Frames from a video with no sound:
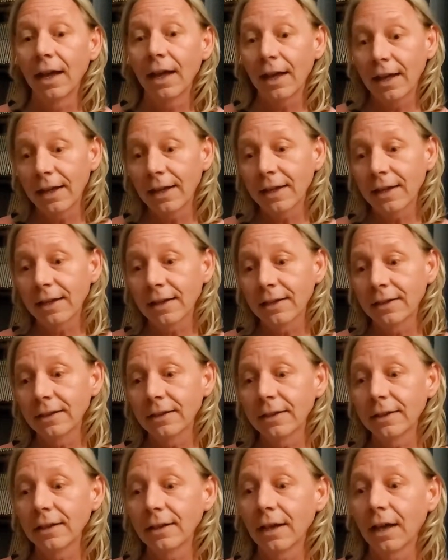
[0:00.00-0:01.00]

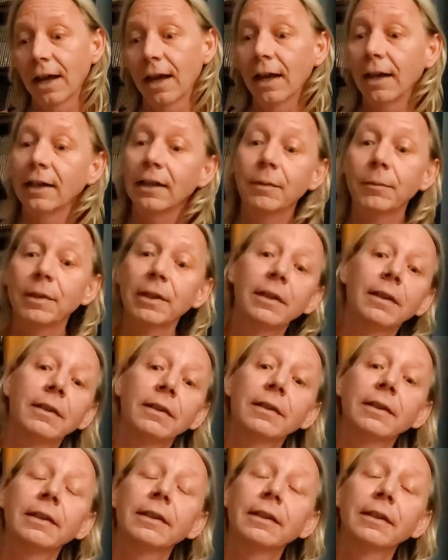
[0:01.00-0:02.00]
And I
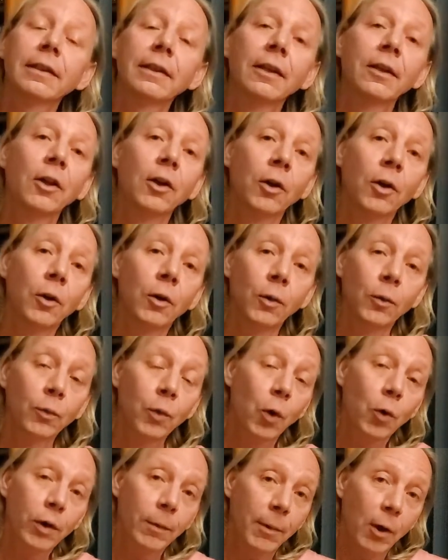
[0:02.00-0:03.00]
immediately
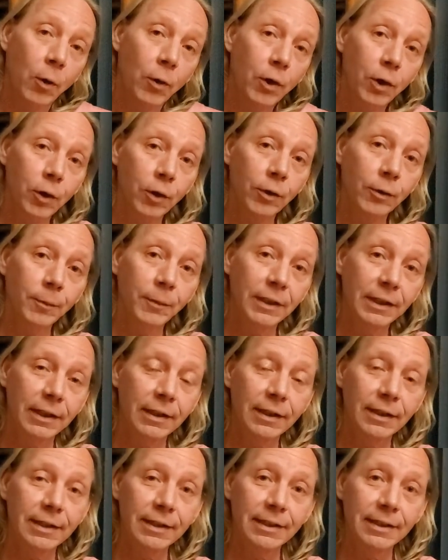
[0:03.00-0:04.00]
wrote about her
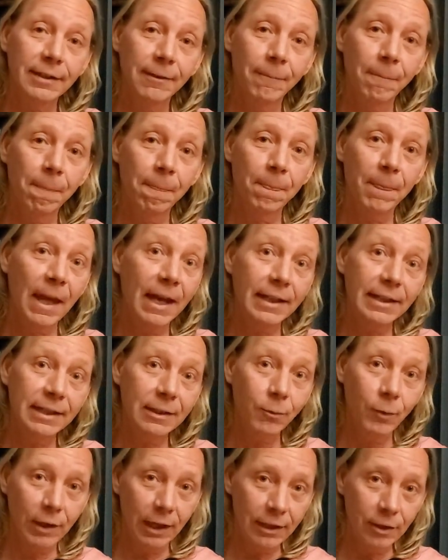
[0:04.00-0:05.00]
because
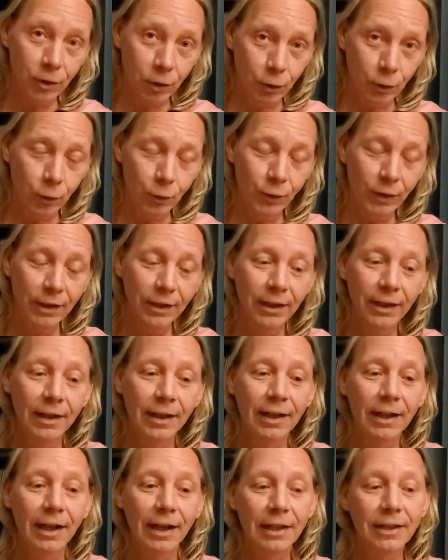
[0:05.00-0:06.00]
that's what I do.
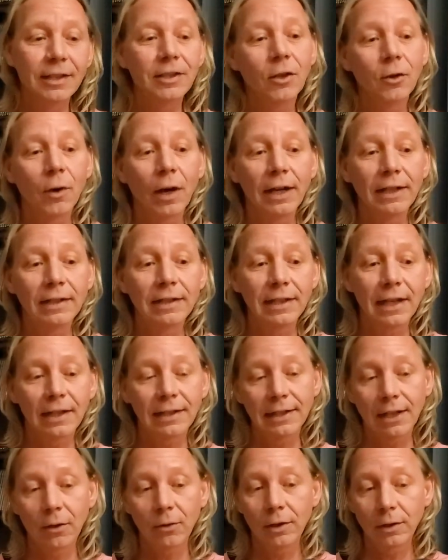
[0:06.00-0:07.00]
And so I sat
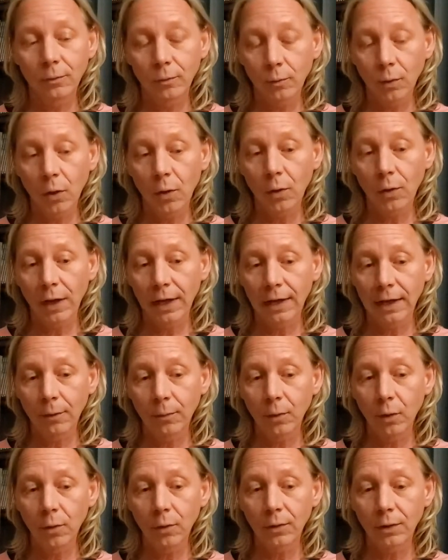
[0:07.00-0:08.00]
down and wrote, and I
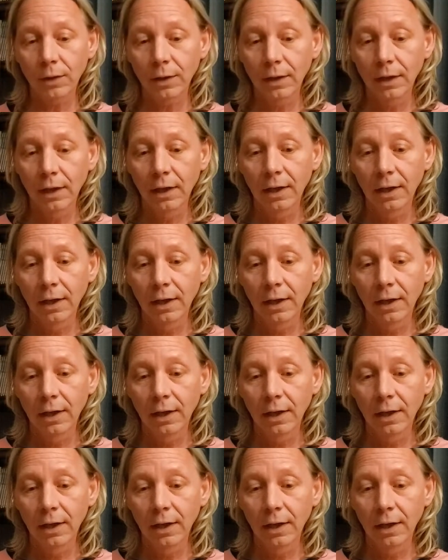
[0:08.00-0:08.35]
wrote,